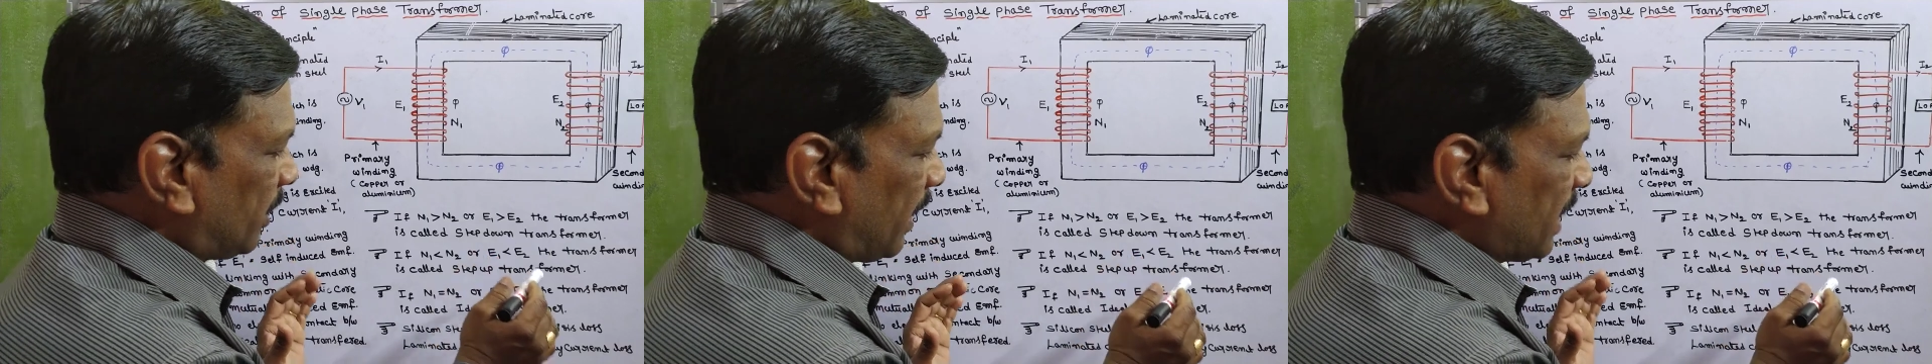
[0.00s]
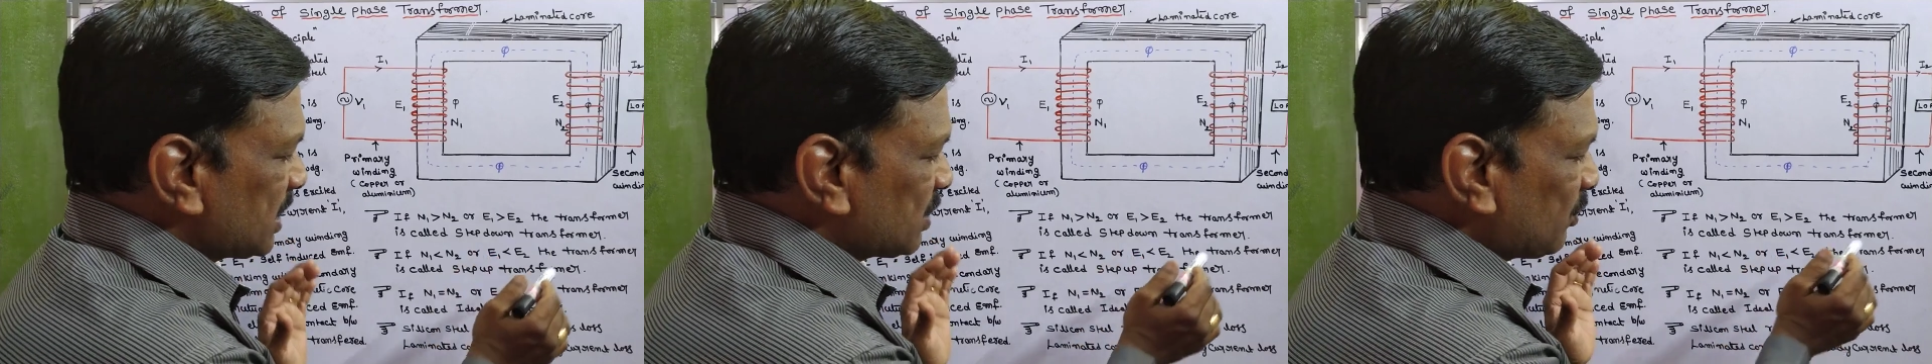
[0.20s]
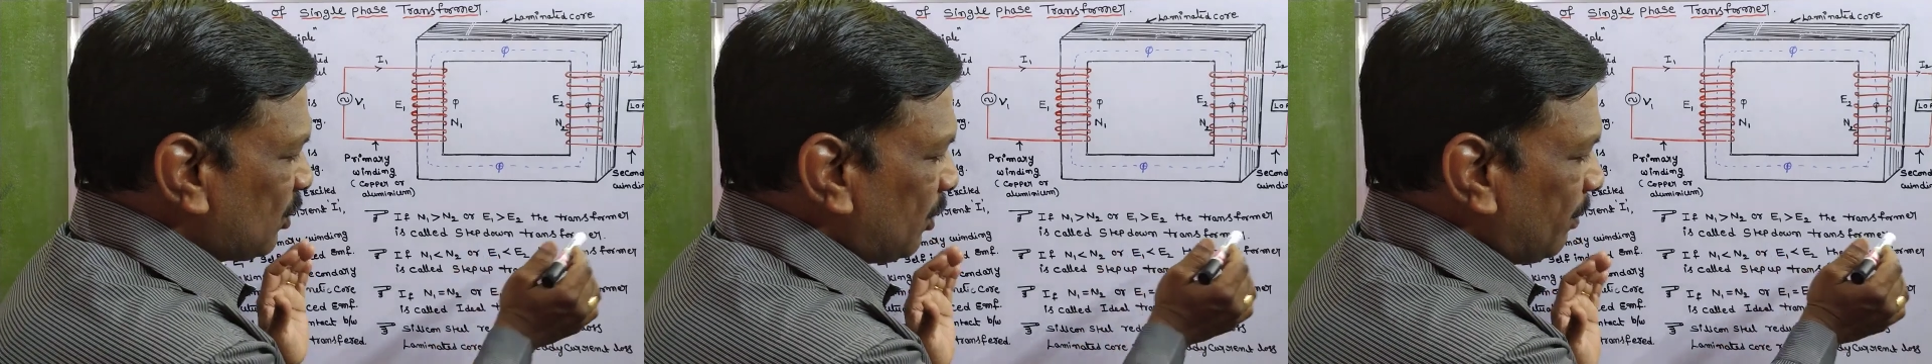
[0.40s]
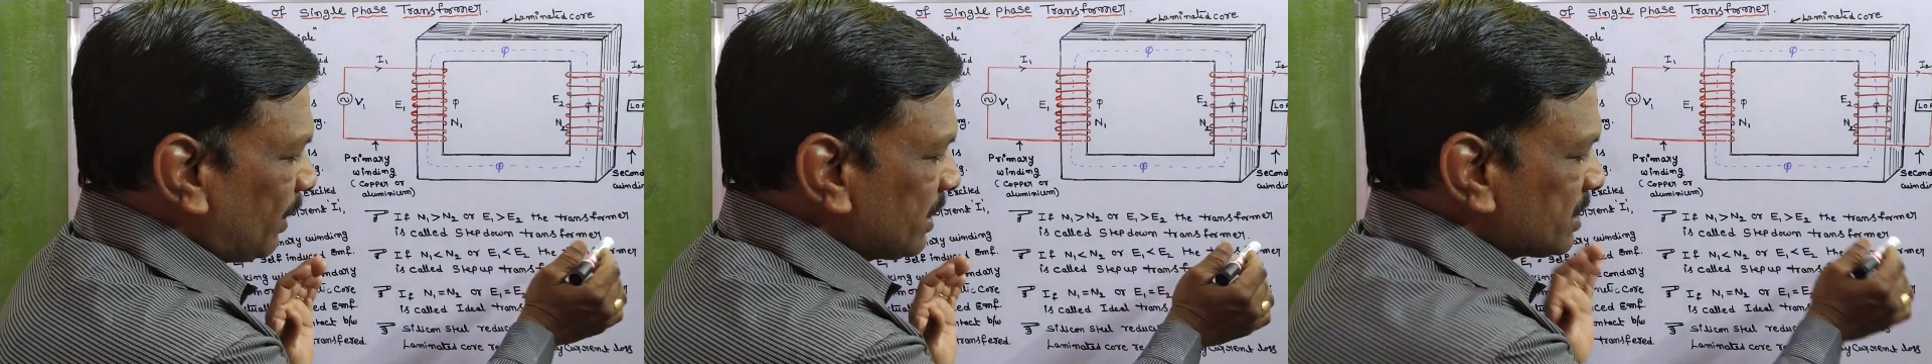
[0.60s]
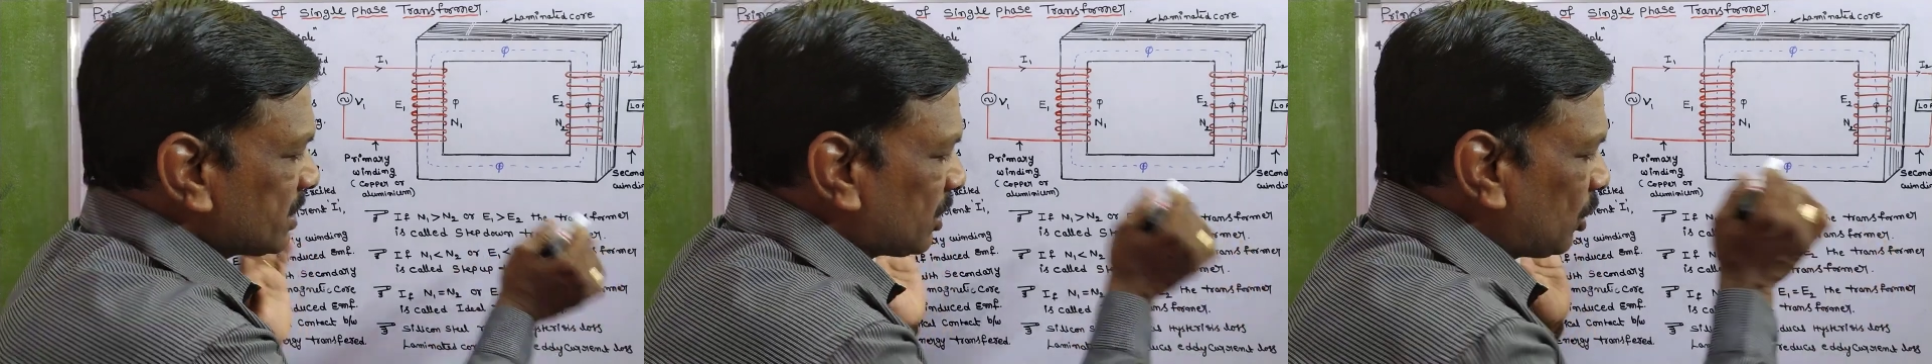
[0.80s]

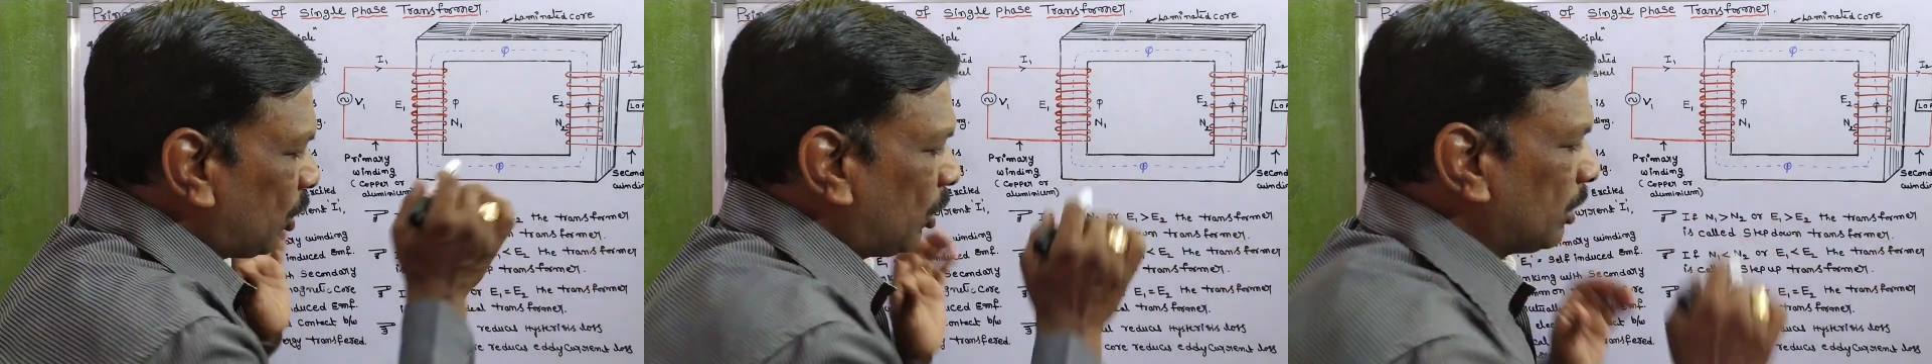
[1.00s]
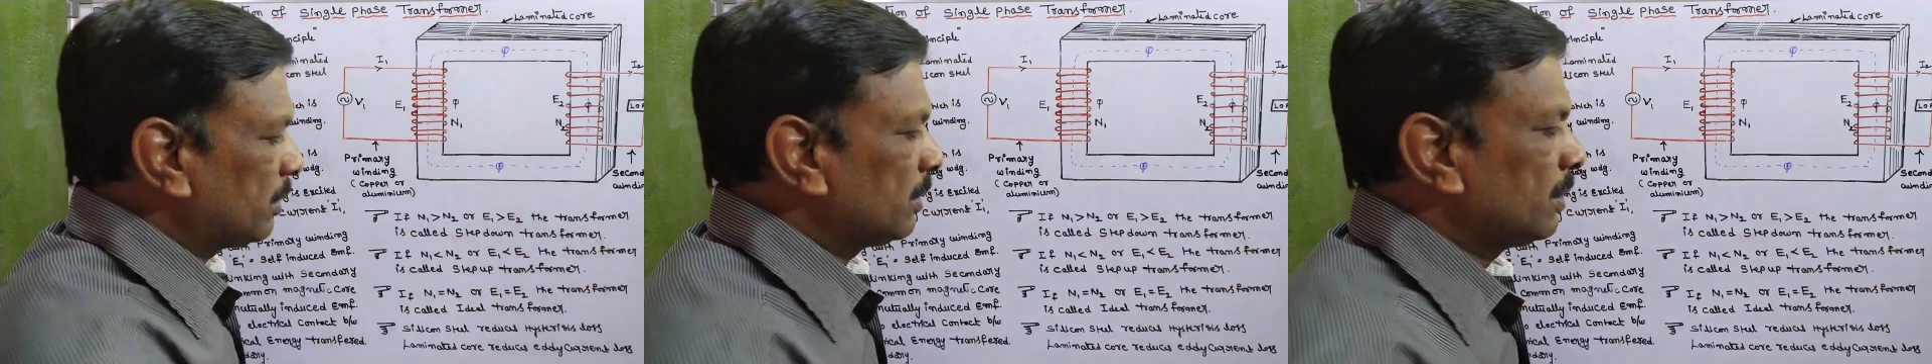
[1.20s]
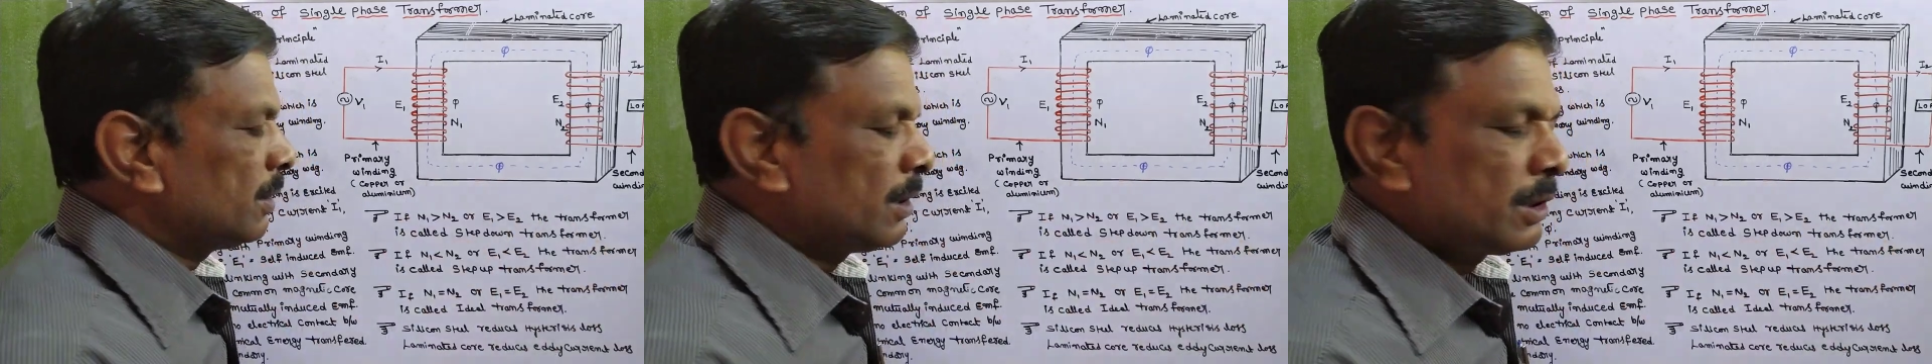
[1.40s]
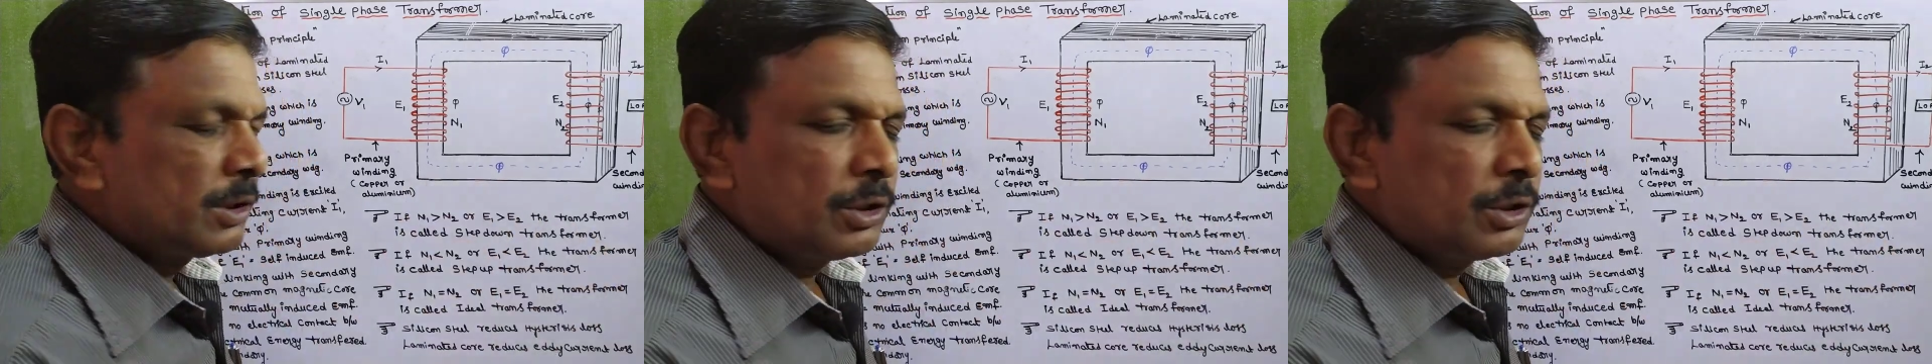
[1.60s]
transformer is called